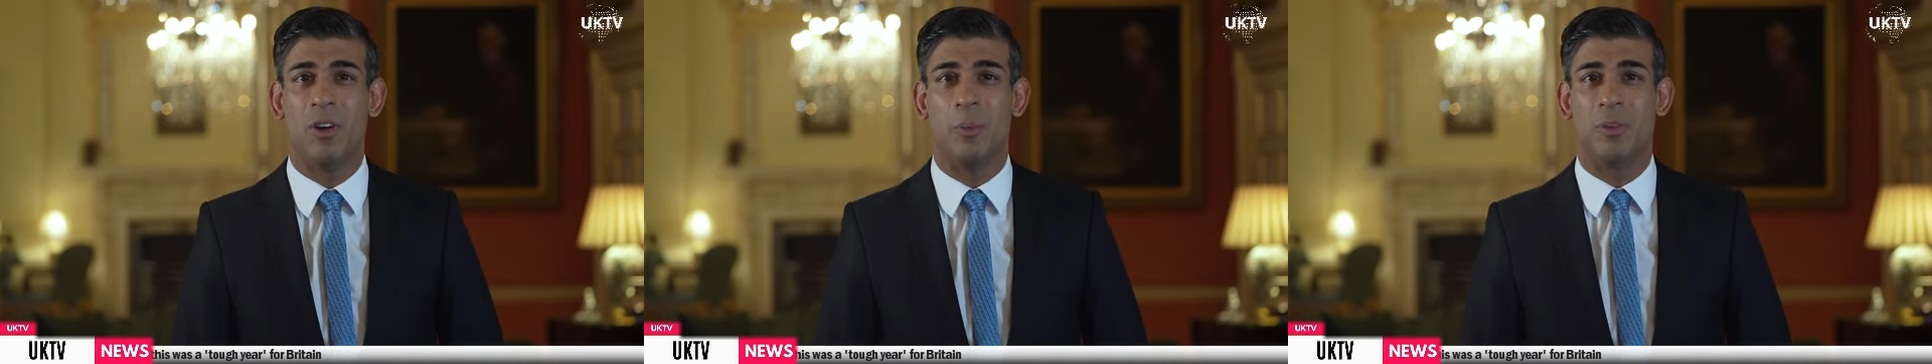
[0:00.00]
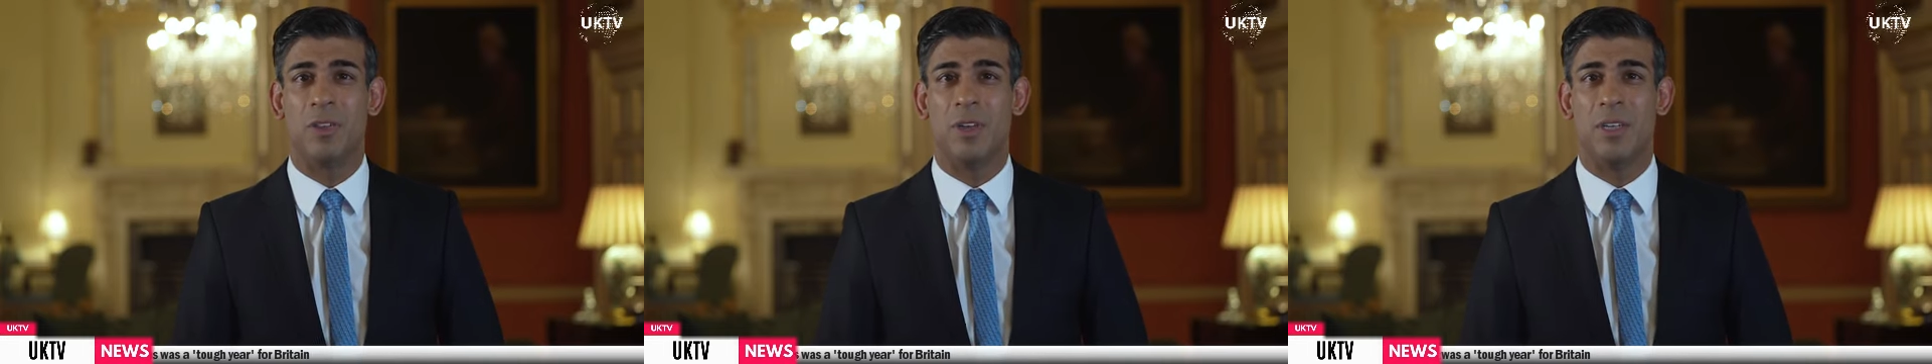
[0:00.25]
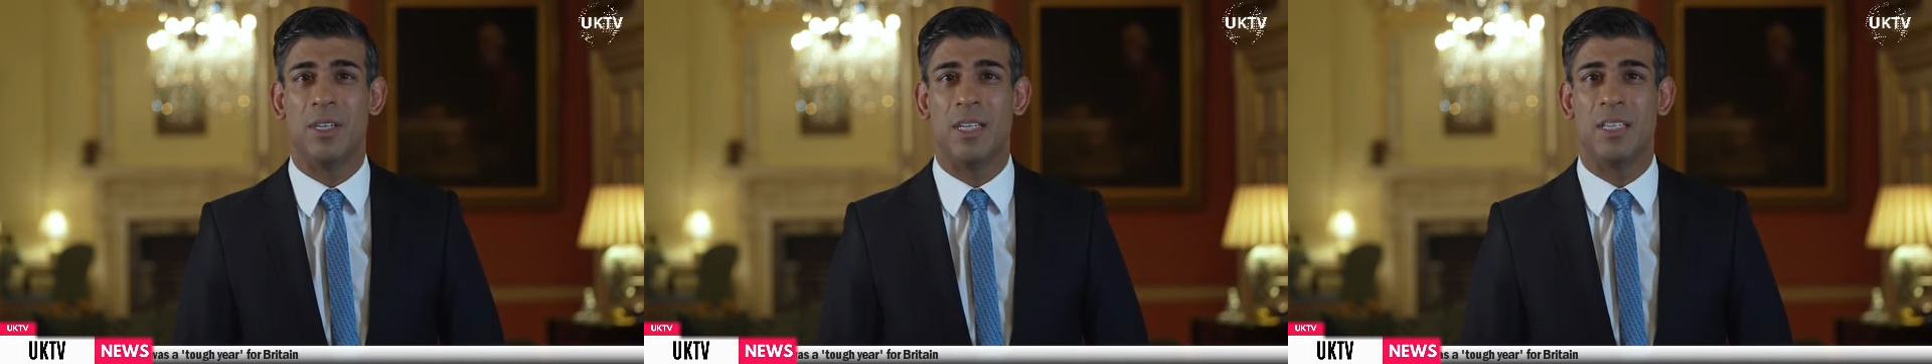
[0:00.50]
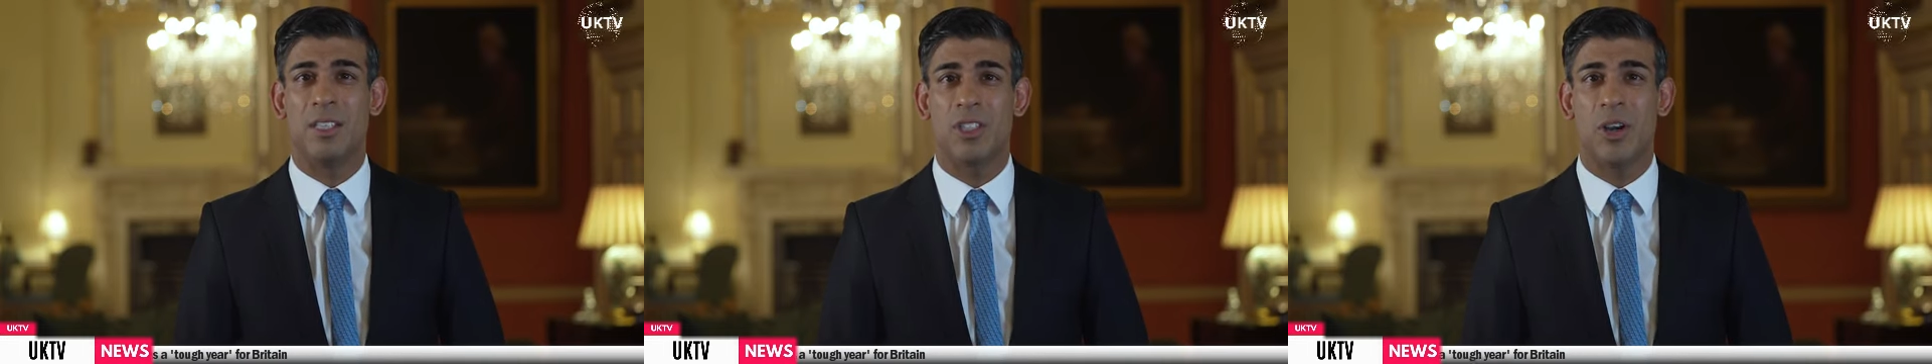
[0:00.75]
opportunity
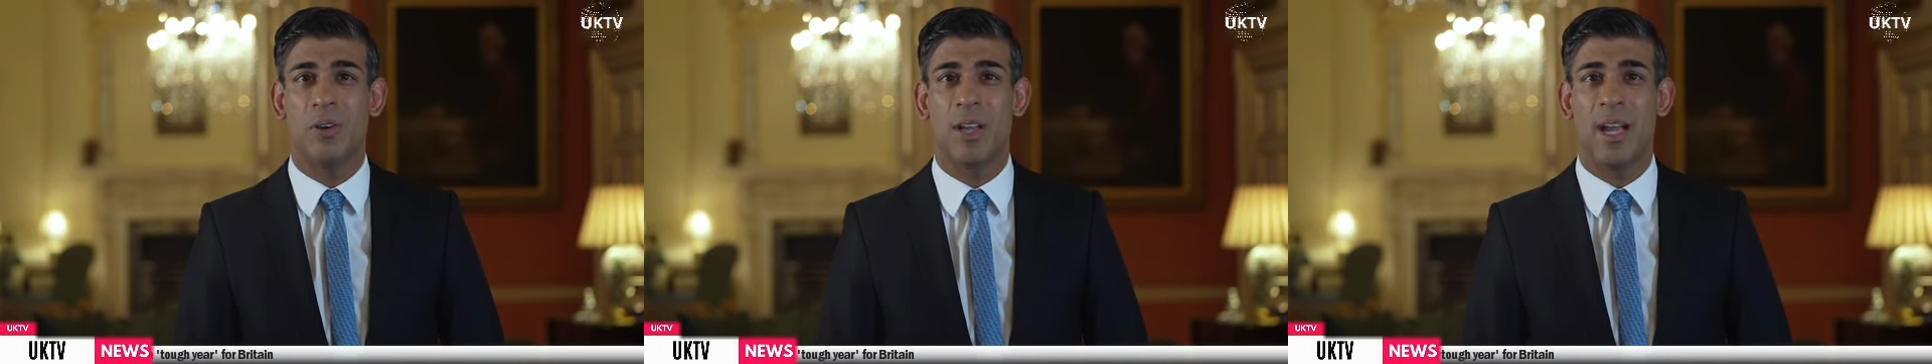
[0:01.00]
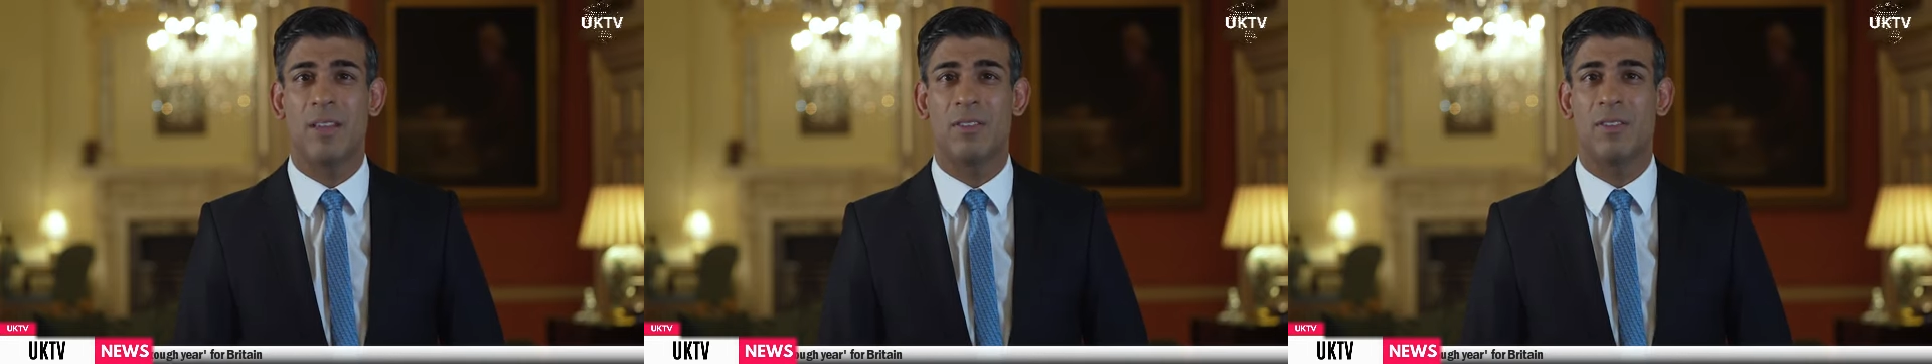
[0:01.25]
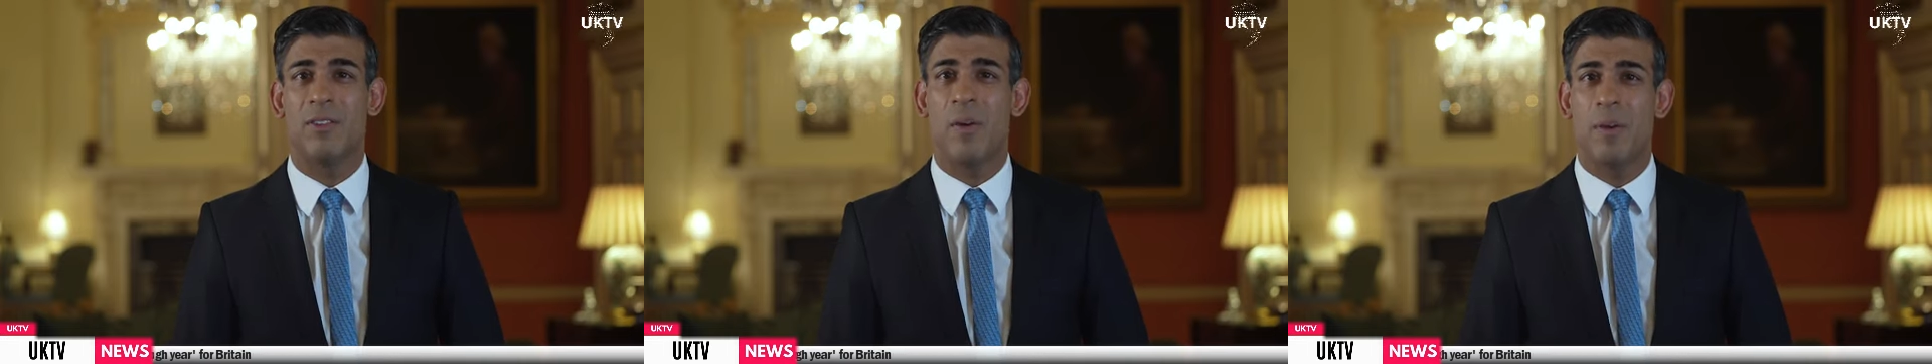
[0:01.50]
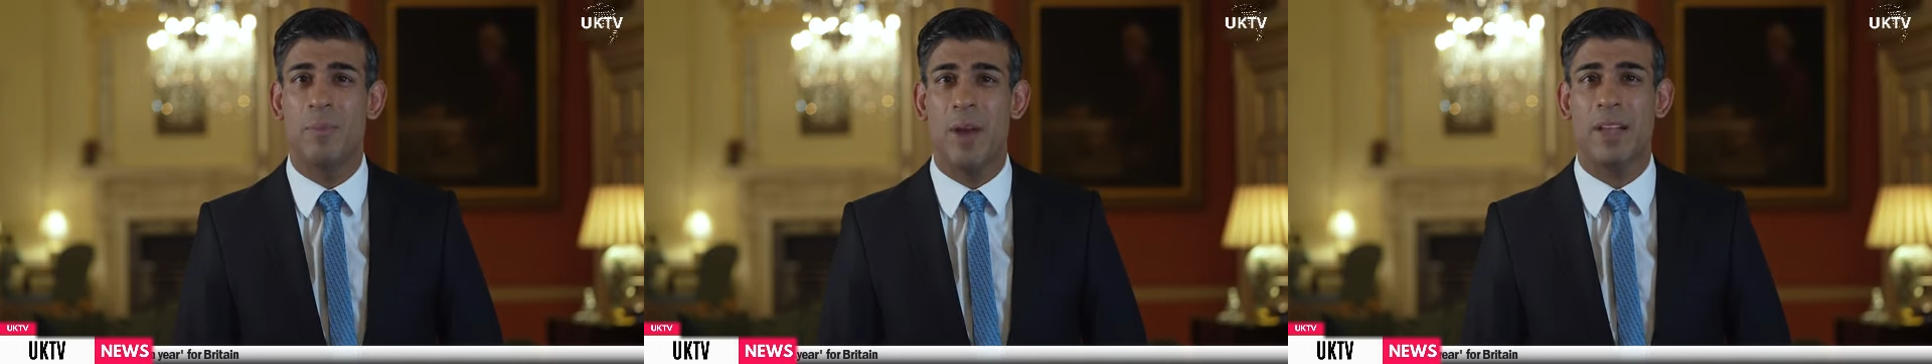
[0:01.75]
to showcase the
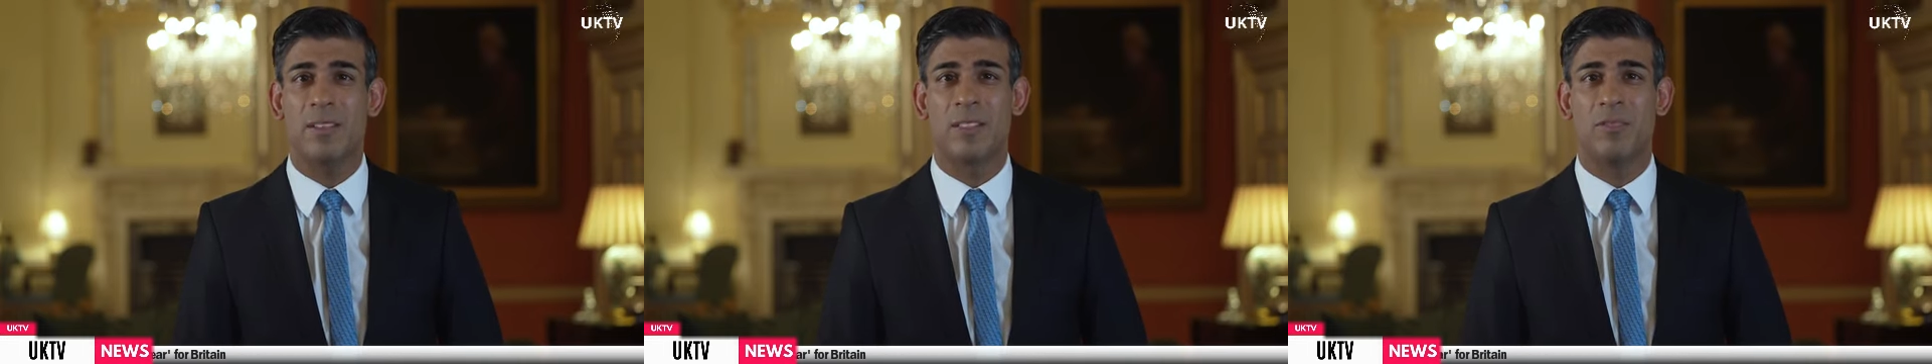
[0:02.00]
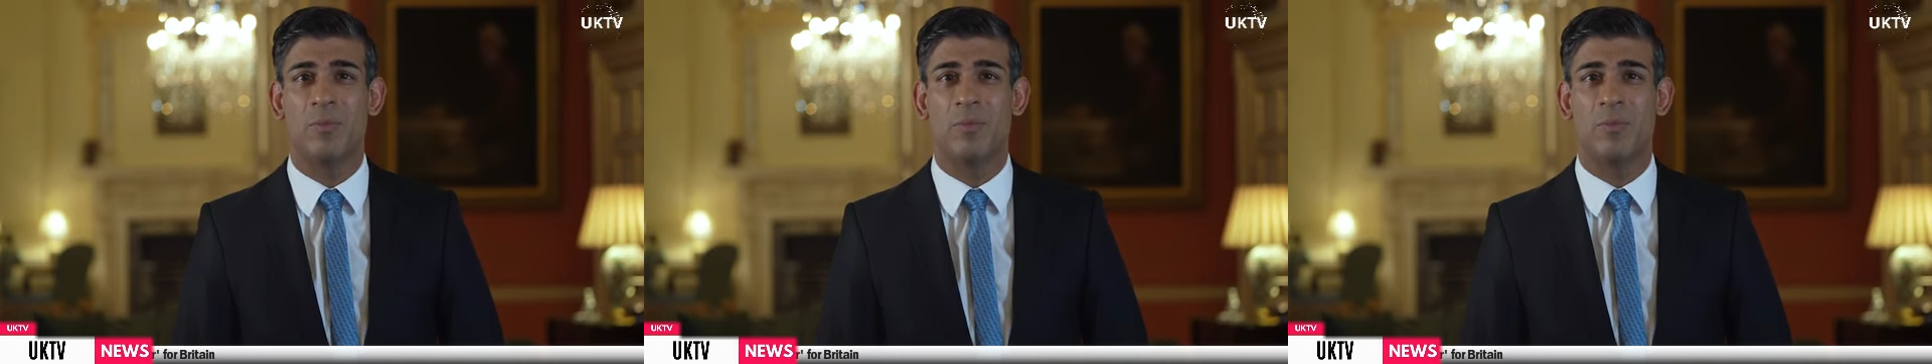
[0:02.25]
very best